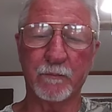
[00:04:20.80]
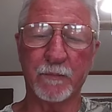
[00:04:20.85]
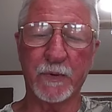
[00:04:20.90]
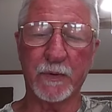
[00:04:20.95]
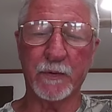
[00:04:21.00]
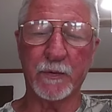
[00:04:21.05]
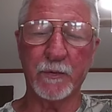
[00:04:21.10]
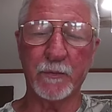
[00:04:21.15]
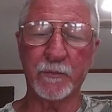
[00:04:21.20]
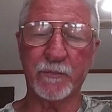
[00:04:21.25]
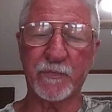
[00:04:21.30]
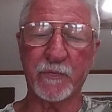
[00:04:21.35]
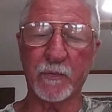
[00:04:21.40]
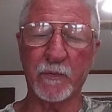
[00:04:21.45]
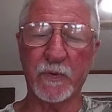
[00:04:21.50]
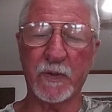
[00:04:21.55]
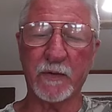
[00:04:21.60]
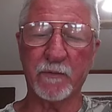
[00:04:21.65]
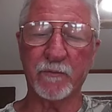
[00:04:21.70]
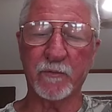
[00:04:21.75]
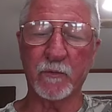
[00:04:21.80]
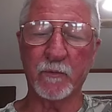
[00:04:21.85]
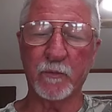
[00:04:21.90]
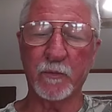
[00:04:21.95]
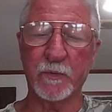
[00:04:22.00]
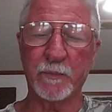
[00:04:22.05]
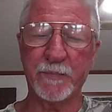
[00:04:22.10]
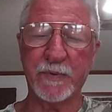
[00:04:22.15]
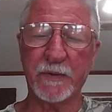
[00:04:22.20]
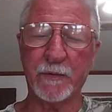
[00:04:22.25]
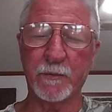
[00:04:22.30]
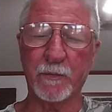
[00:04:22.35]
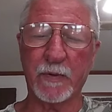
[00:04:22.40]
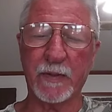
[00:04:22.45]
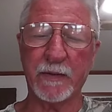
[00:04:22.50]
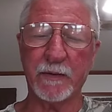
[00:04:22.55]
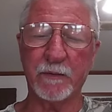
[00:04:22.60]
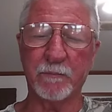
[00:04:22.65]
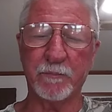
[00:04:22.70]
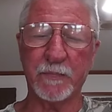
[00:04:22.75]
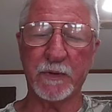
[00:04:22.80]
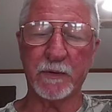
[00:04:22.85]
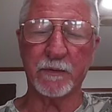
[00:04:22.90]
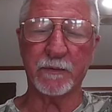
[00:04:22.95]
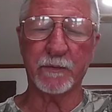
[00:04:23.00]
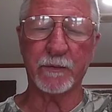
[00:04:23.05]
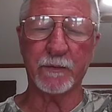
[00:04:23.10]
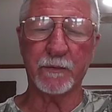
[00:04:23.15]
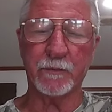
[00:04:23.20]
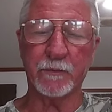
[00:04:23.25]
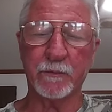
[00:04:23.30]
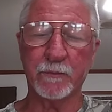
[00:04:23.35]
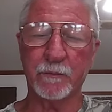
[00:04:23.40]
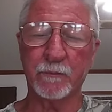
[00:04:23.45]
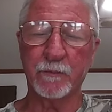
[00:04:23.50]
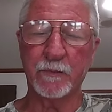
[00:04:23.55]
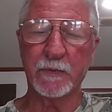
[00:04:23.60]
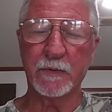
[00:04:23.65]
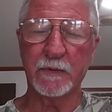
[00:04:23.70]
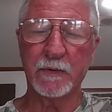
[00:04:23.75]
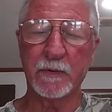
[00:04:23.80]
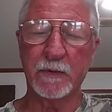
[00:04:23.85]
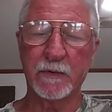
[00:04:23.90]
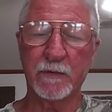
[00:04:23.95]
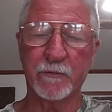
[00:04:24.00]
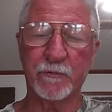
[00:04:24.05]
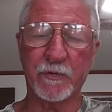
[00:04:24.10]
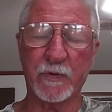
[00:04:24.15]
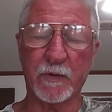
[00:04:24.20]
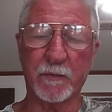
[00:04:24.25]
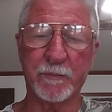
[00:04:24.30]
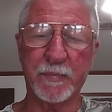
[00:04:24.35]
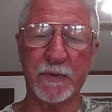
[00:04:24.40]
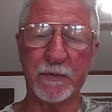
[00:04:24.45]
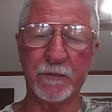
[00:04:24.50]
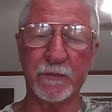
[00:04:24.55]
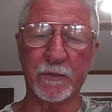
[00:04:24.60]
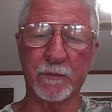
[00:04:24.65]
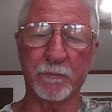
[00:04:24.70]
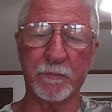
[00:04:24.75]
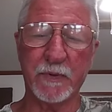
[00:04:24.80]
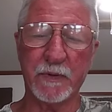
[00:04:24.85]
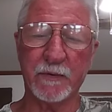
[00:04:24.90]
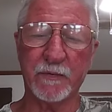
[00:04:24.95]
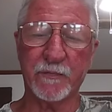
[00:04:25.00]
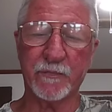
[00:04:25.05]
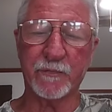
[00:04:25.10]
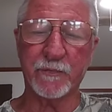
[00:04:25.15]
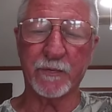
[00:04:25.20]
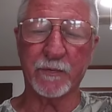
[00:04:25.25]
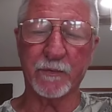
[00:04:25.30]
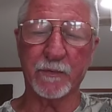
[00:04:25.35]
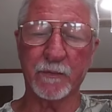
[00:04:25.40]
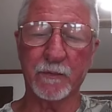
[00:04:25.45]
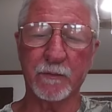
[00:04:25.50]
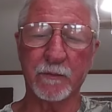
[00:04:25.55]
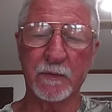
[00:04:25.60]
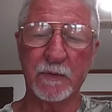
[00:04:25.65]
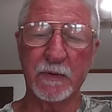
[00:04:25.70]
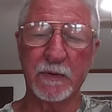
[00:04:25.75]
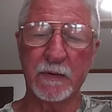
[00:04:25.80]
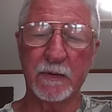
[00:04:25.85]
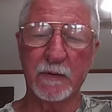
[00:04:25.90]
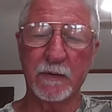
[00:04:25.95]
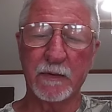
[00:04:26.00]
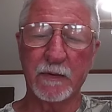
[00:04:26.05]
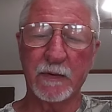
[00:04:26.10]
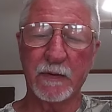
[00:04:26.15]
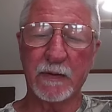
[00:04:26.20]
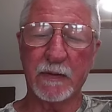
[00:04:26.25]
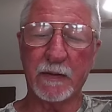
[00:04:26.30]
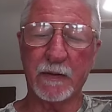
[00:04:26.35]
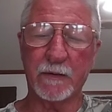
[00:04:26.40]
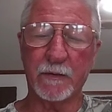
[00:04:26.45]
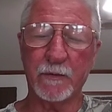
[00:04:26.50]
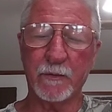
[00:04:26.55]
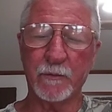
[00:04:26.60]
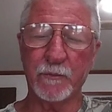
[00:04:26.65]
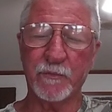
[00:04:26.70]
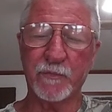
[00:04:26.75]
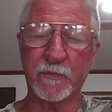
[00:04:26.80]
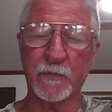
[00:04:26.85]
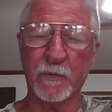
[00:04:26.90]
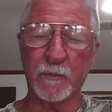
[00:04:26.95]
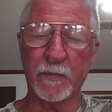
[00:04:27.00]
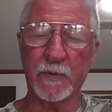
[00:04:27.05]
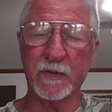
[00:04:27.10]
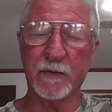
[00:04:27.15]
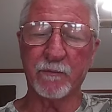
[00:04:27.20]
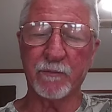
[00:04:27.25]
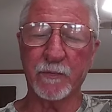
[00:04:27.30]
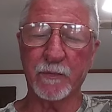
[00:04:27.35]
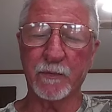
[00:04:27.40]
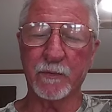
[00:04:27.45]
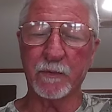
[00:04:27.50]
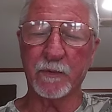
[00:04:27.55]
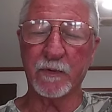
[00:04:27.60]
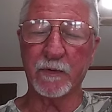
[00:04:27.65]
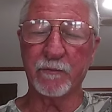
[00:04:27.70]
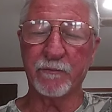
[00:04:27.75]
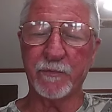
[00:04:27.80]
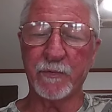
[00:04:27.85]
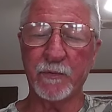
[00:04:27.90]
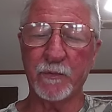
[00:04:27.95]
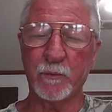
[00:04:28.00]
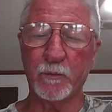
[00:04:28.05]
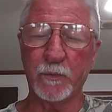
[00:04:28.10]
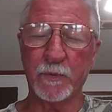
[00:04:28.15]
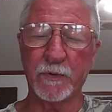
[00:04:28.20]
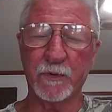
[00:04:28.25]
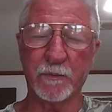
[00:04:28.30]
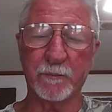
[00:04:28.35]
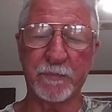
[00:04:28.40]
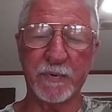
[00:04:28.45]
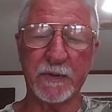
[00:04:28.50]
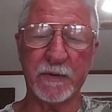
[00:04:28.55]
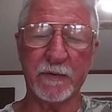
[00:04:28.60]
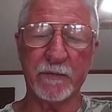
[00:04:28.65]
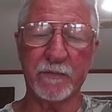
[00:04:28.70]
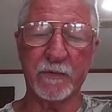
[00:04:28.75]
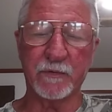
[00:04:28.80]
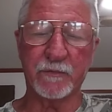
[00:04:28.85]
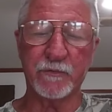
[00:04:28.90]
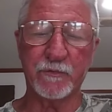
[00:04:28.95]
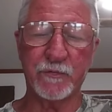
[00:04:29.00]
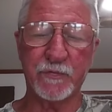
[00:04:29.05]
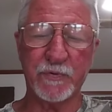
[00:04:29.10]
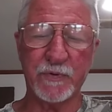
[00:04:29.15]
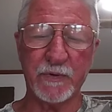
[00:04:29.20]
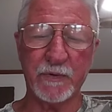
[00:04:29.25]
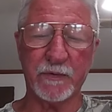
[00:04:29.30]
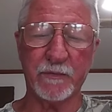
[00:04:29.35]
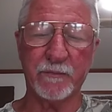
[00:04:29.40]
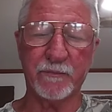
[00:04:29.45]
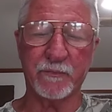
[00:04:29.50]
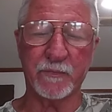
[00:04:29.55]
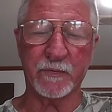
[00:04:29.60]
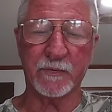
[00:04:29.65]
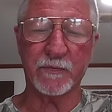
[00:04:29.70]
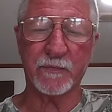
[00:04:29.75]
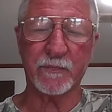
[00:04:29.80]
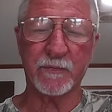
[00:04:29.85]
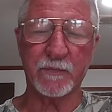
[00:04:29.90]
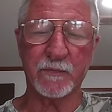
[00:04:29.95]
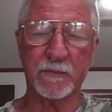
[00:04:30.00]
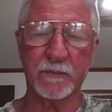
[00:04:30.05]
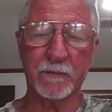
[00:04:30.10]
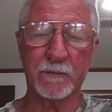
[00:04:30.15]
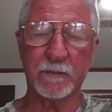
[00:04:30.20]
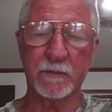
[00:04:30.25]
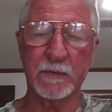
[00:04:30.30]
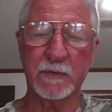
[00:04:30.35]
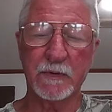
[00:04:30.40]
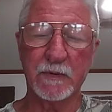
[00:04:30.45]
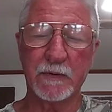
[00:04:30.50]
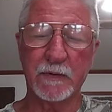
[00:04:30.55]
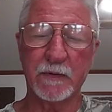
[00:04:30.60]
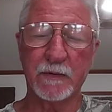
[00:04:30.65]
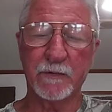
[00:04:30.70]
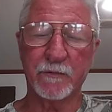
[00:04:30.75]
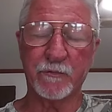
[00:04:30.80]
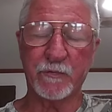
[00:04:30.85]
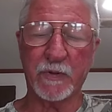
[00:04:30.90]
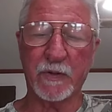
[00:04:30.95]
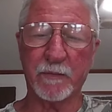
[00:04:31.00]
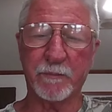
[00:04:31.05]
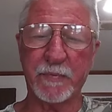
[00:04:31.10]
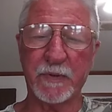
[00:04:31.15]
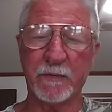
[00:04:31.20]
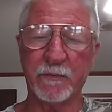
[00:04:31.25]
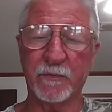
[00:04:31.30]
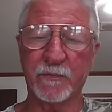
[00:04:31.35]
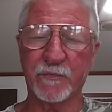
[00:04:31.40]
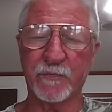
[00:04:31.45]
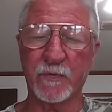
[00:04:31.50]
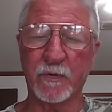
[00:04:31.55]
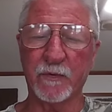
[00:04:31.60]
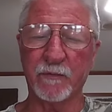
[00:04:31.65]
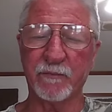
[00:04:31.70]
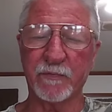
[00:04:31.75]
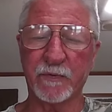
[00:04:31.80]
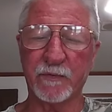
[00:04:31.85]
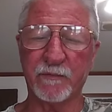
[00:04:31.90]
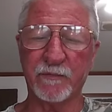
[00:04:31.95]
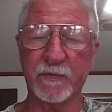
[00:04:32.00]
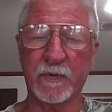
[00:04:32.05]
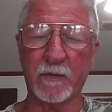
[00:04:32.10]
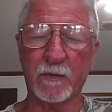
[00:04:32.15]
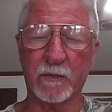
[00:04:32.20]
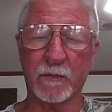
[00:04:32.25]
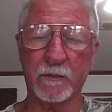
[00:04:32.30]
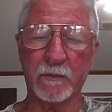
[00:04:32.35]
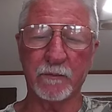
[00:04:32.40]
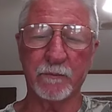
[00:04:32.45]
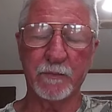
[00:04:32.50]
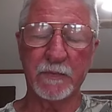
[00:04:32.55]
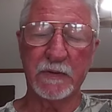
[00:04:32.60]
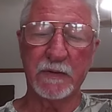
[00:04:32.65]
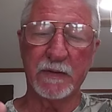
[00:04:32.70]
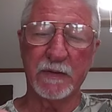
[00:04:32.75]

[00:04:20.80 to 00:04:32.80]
But whosoever will be great among you, shall be your minister, and whosoever of you will be the chiefest shall be the servant of all.